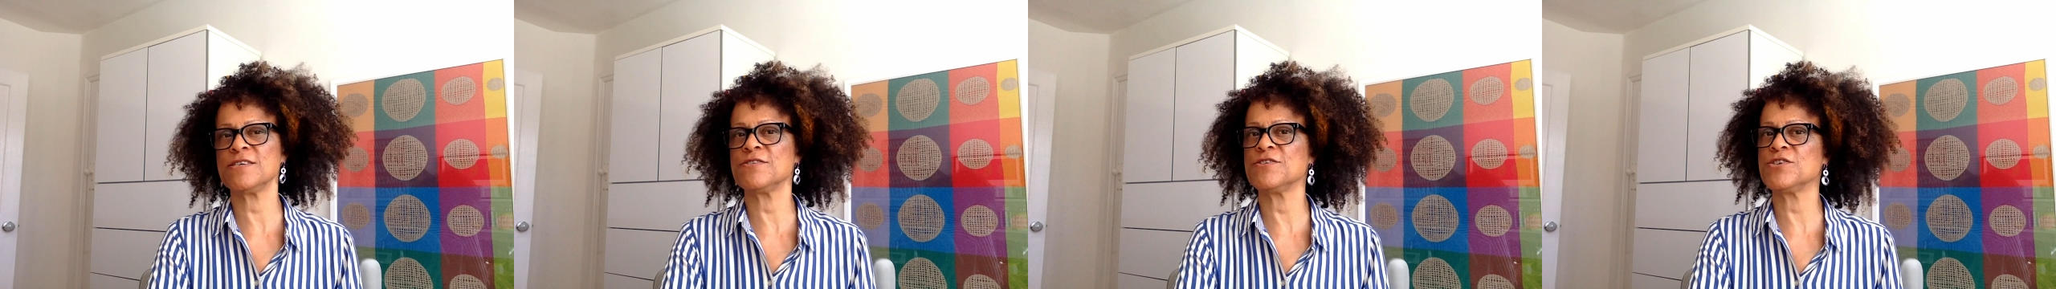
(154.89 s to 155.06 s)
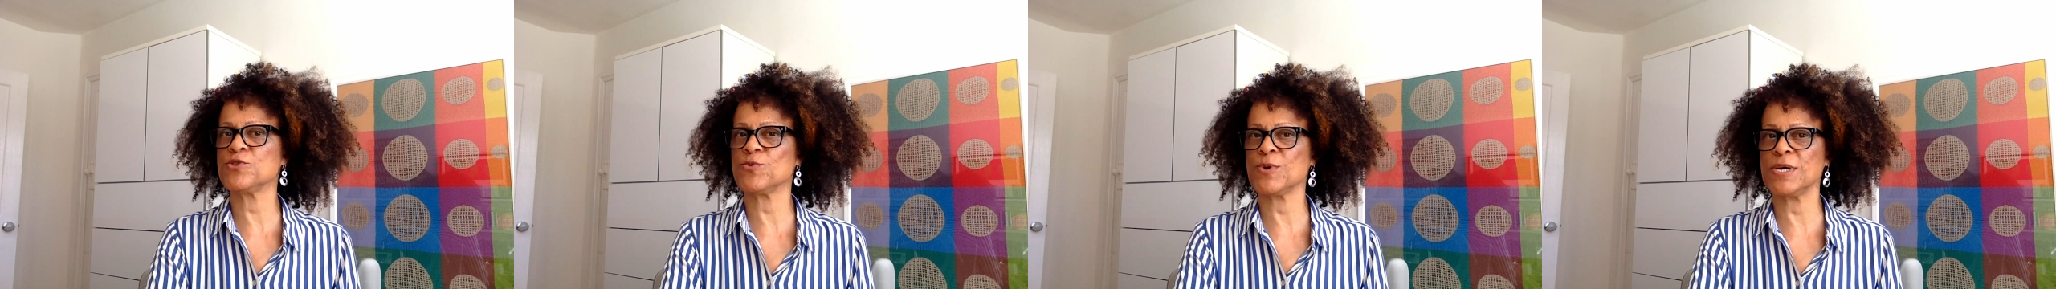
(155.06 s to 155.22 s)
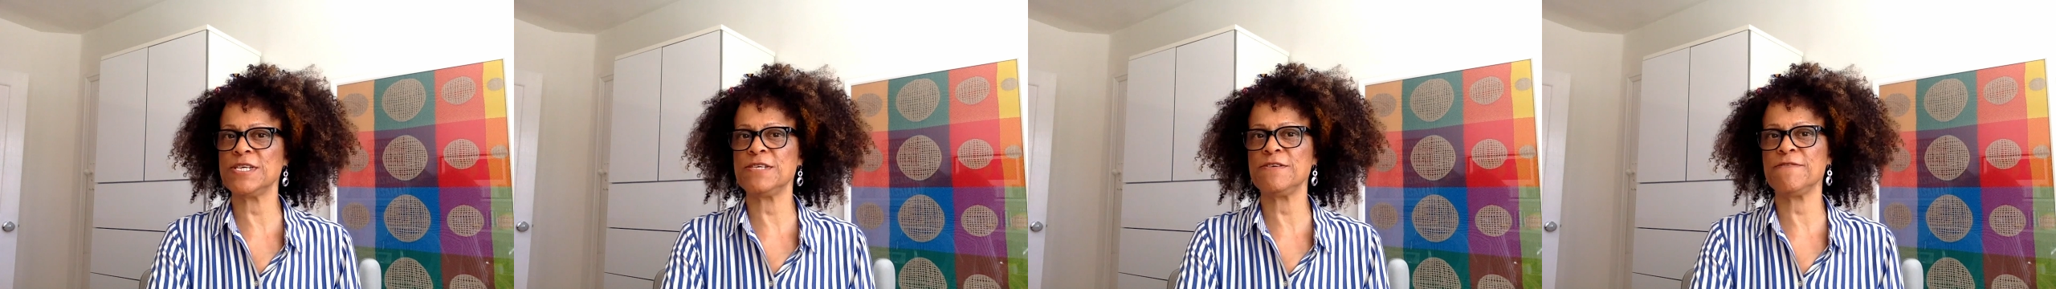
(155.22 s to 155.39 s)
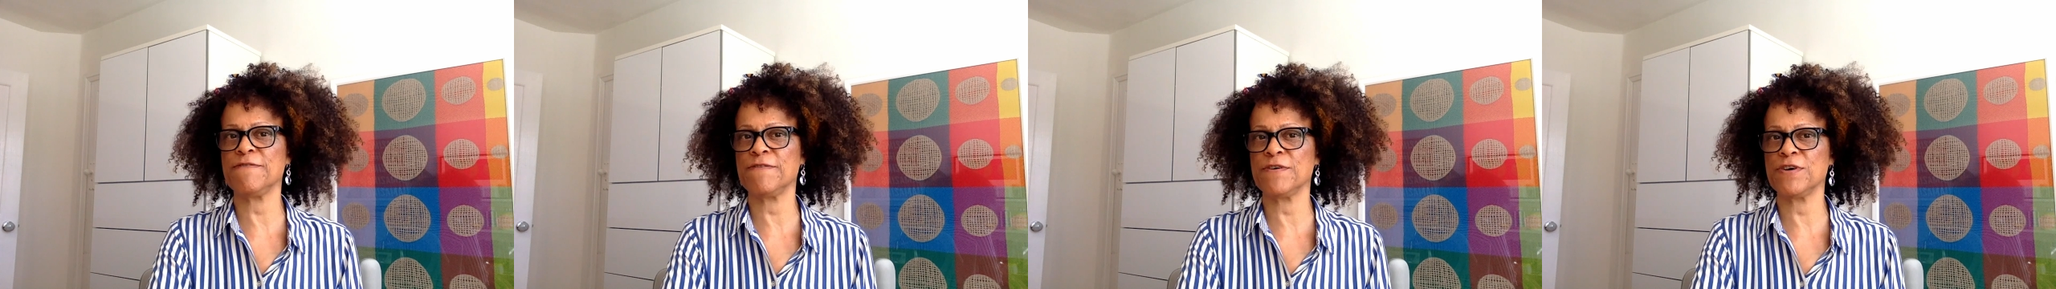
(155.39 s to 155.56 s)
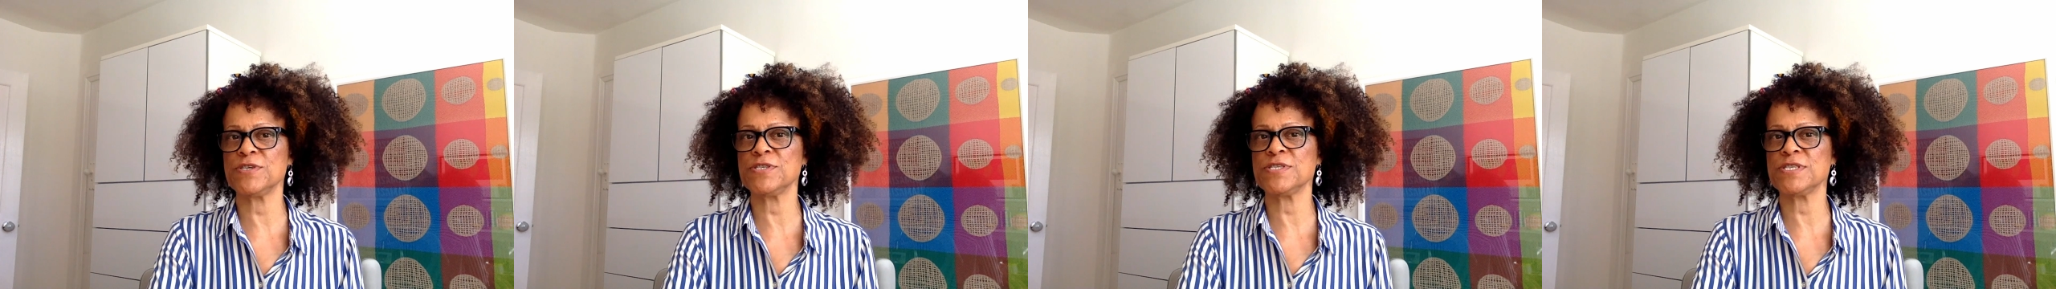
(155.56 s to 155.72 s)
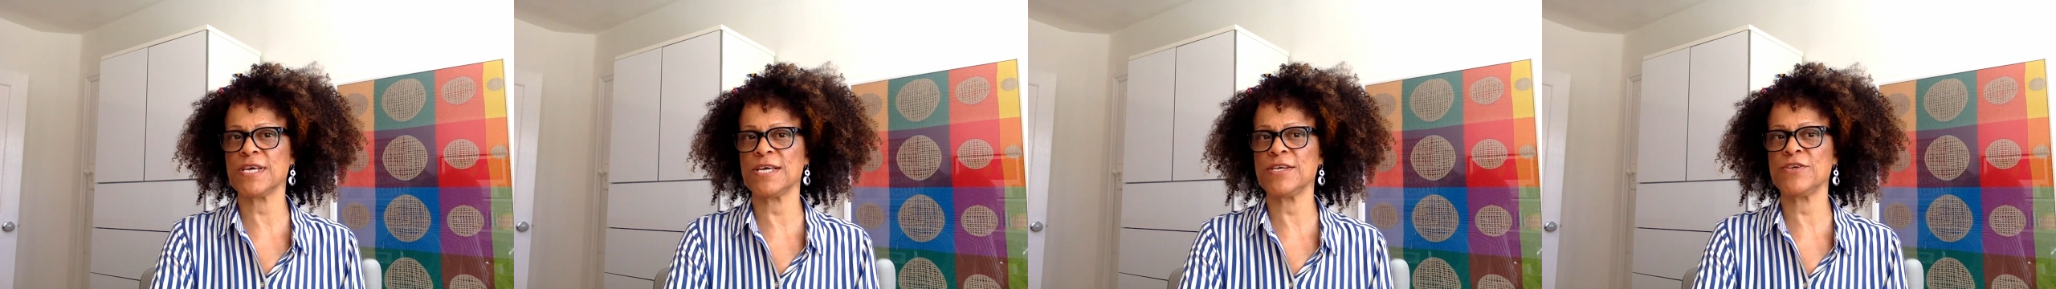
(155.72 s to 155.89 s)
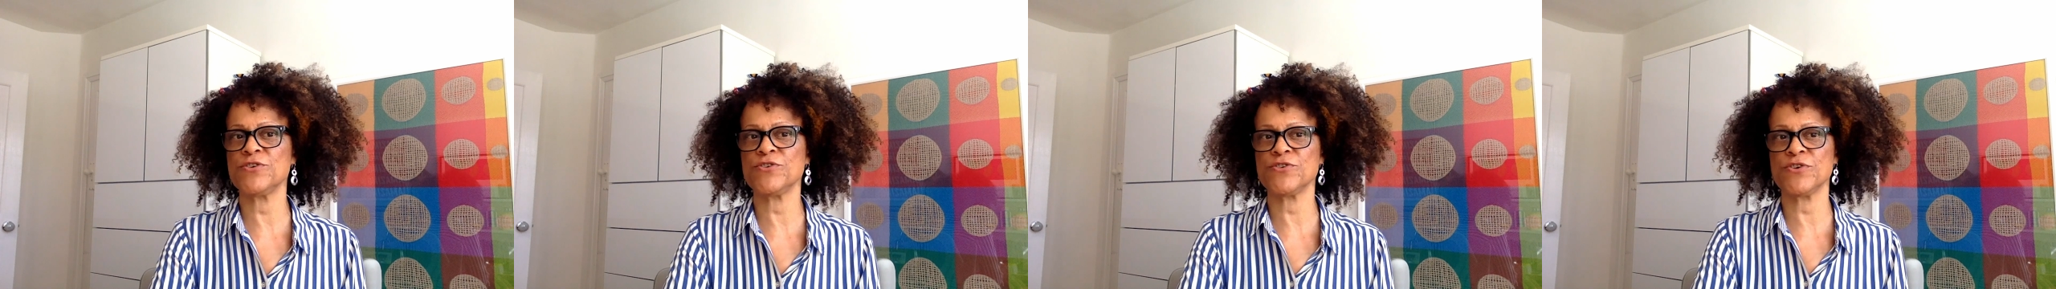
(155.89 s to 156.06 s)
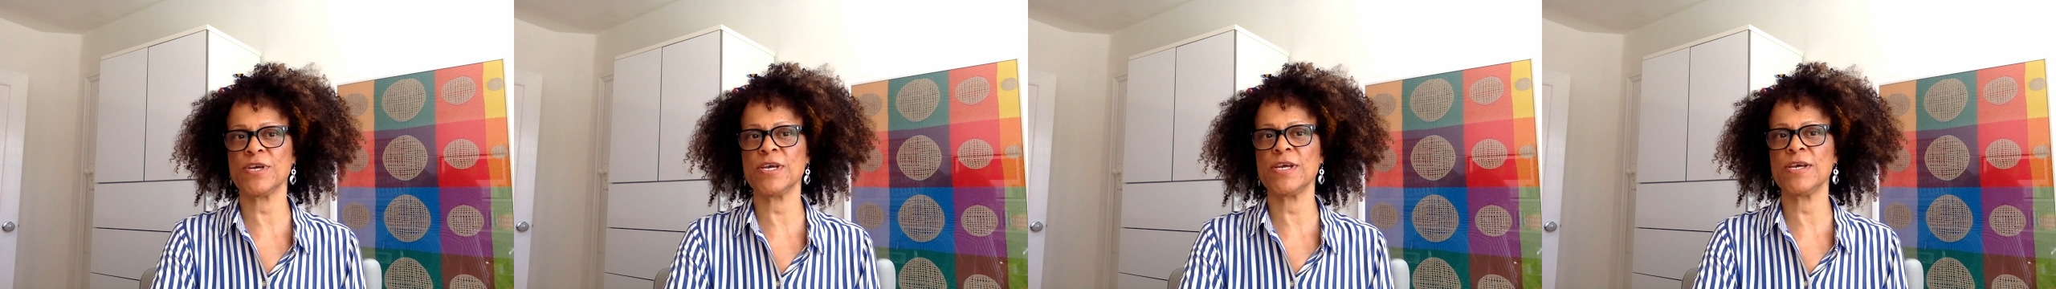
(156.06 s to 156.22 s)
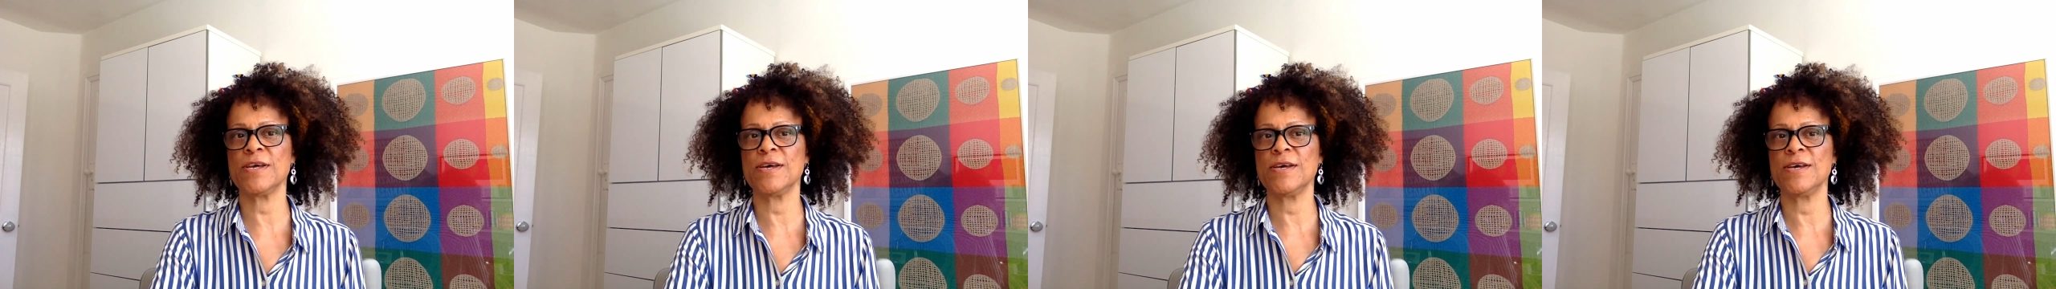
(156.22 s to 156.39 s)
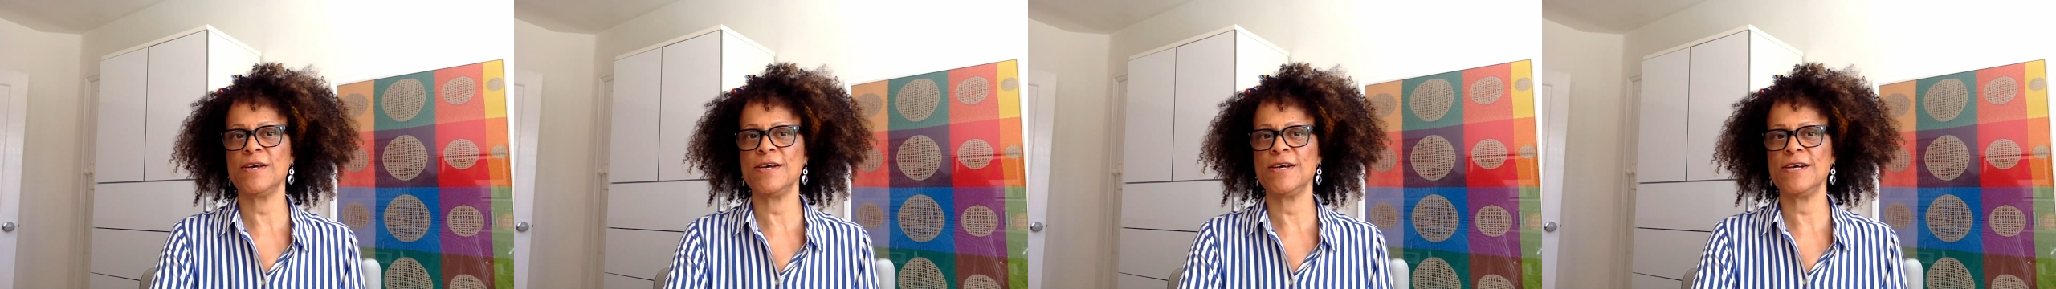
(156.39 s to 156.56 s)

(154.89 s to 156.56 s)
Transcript: in the 21st century,